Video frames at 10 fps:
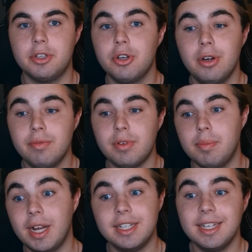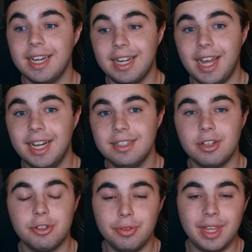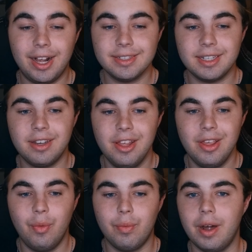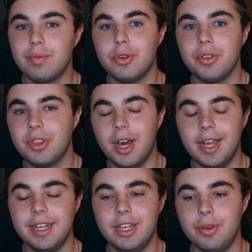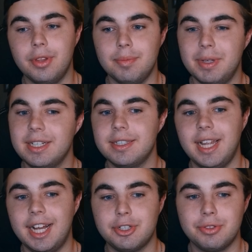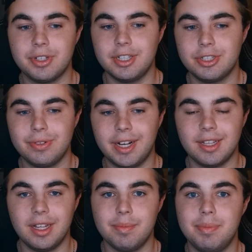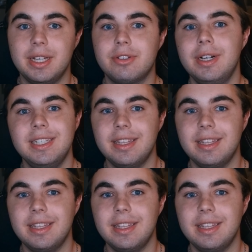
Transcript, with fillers: turn from 1999 to 2000, where everyone thought you know that big disaster is going to strike, a lot of big crazy